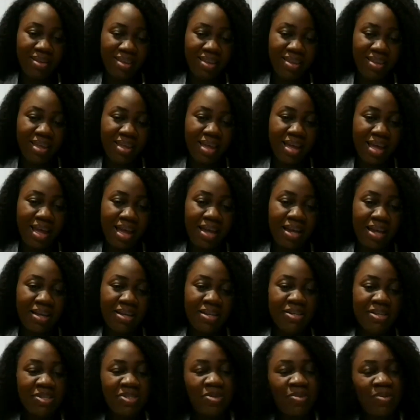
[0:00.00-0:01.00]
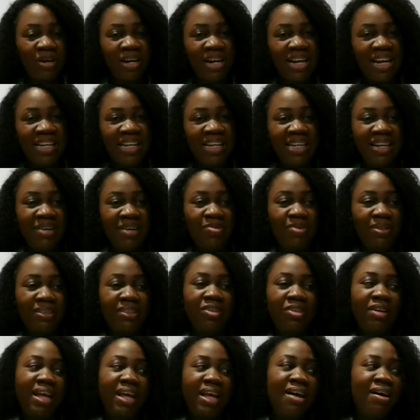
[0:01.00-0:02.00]
Yeah. So what I did was,
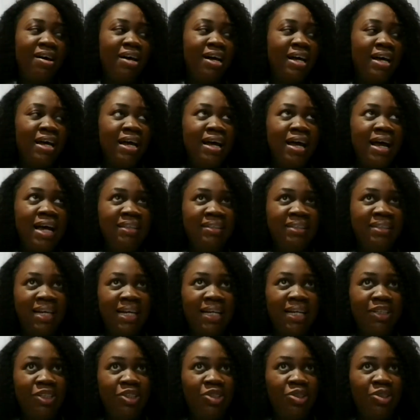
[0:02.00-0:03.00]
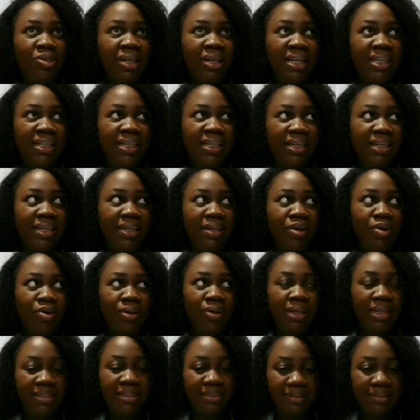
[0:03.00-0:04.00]
okay, I started trading
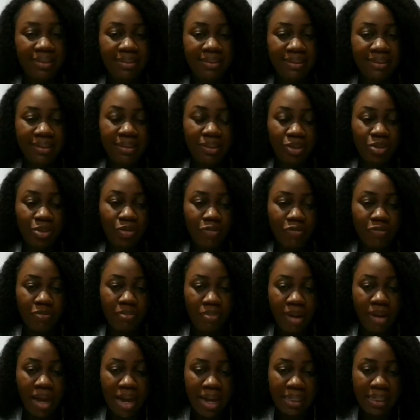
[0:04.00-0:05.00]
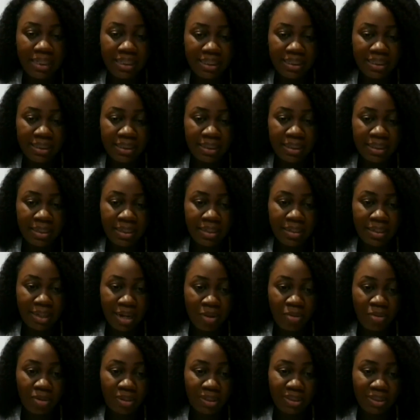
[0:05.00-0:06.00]
on the 16th of March.
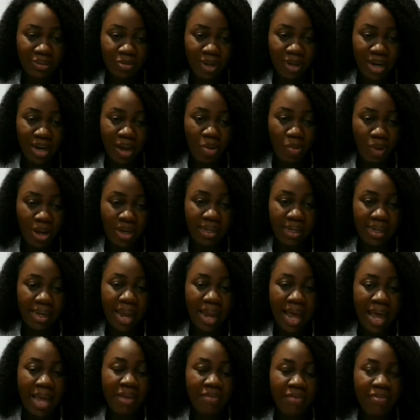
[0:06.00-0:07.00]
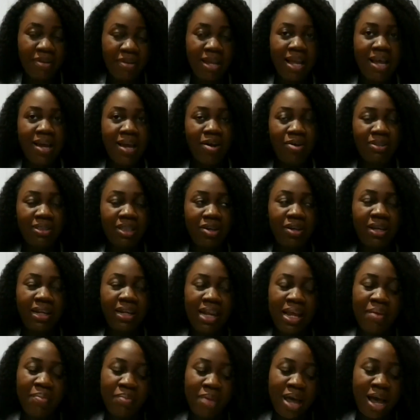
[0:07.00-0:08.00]
That was when I went live. I was like,
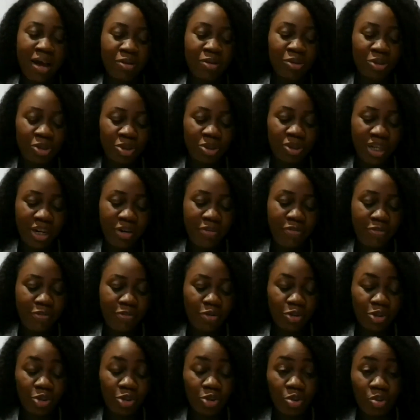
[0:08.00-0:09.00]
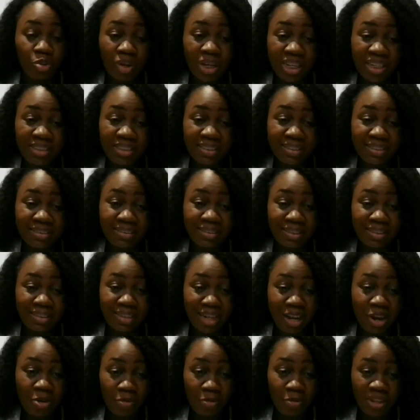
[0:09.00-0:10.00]
I'll trade for 2 weeks.
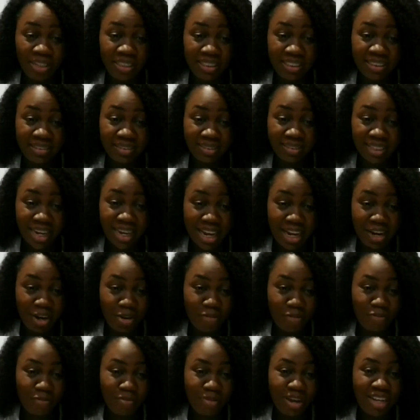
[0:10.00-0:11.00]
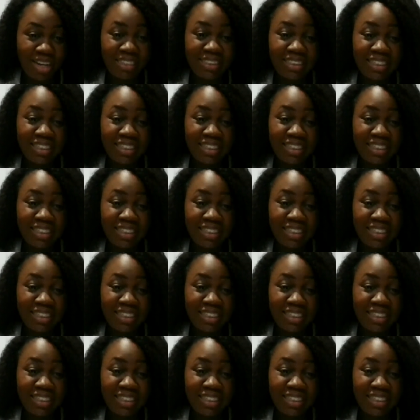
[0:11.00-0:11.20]
That will be till the end of March.